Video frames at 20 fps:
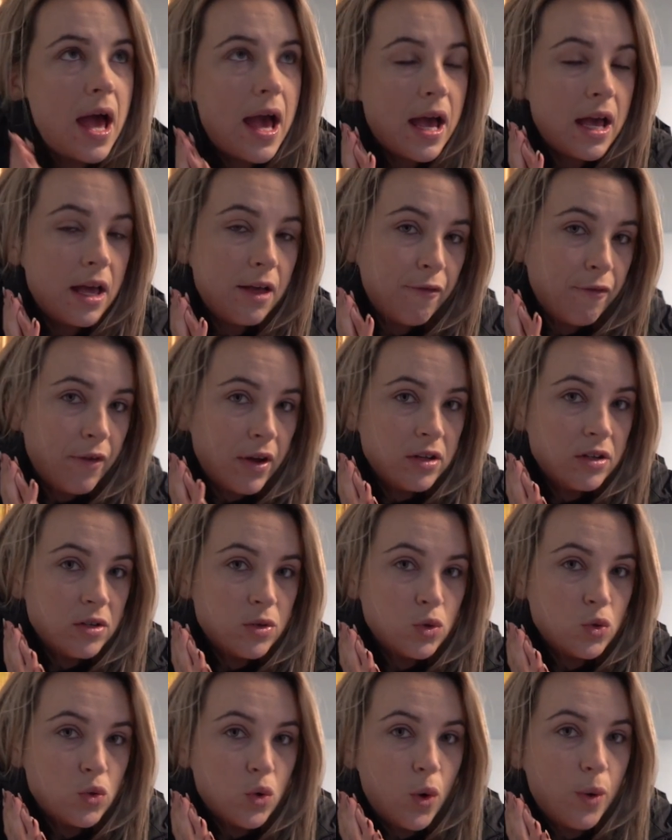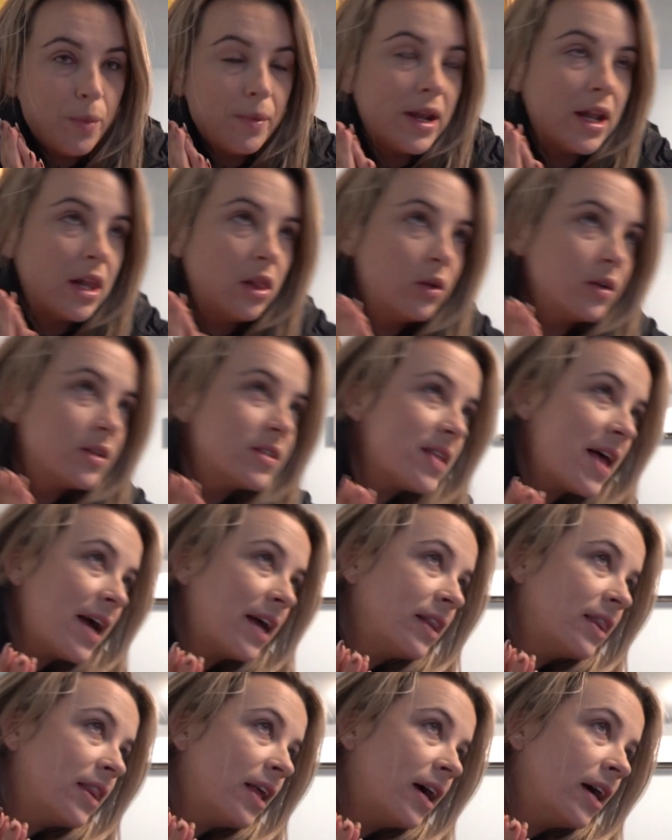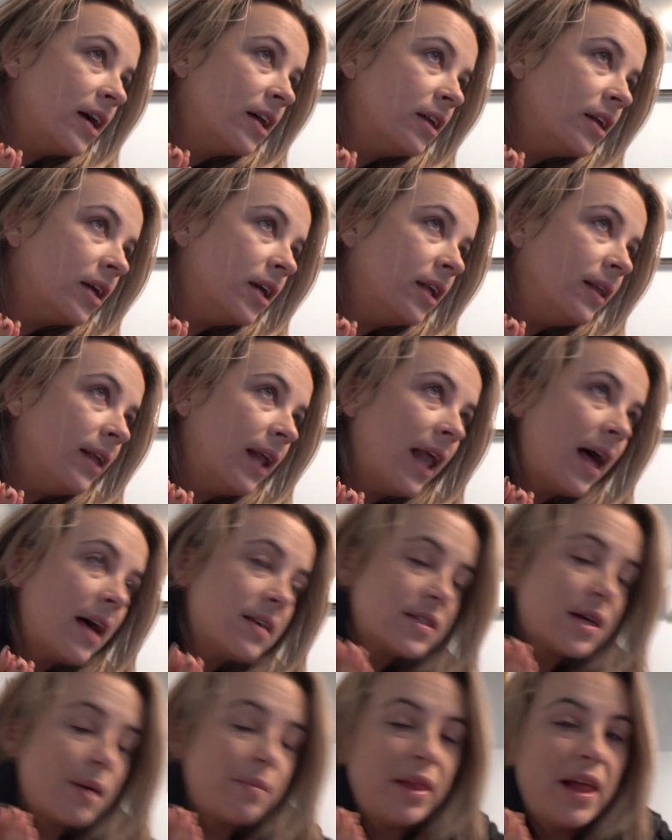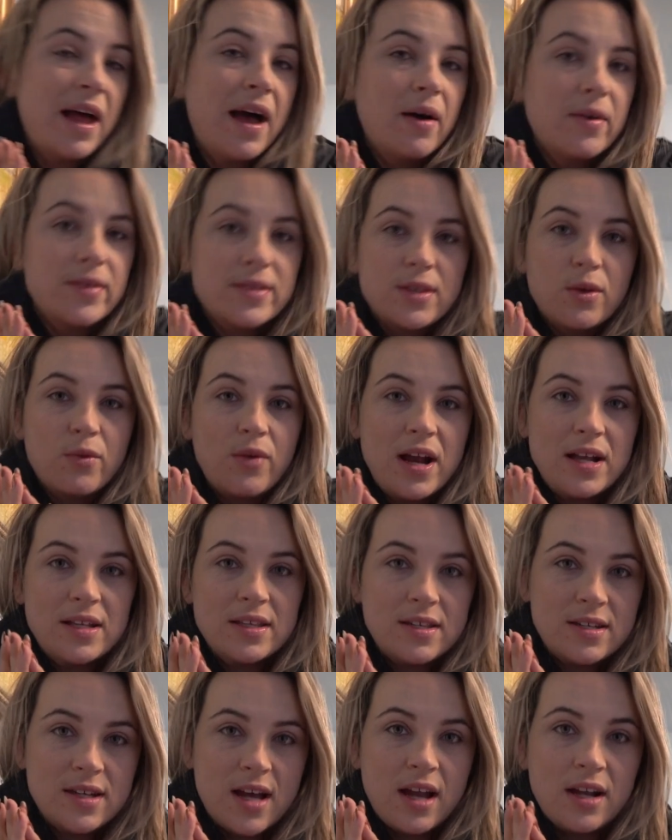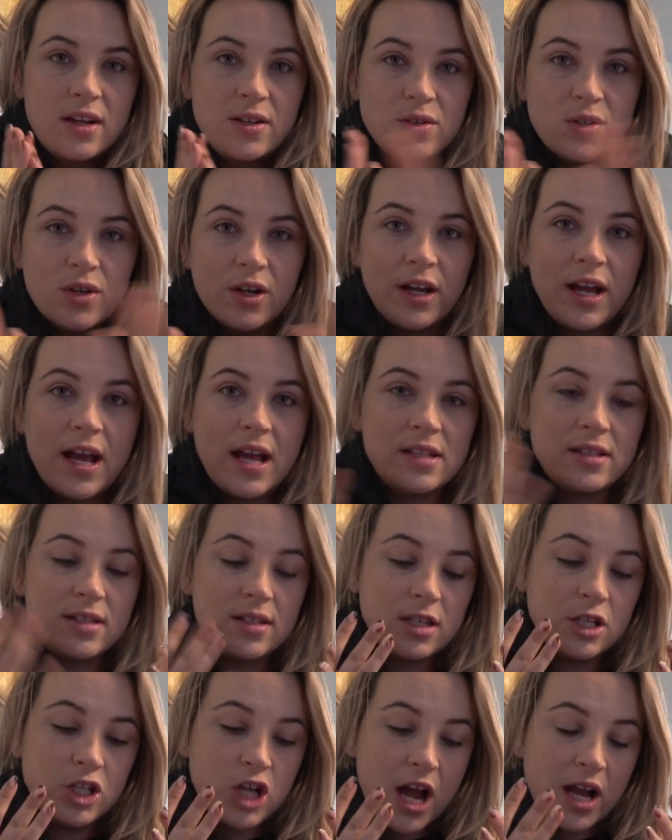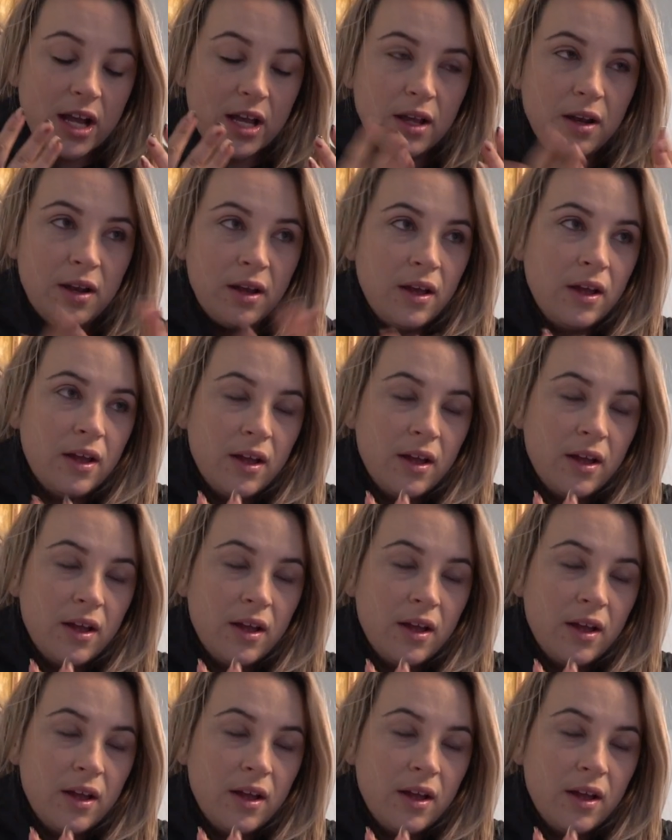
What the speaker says: a thunderstorm, and it looks like that in the last couple of hours the rain started, so hence the jacket.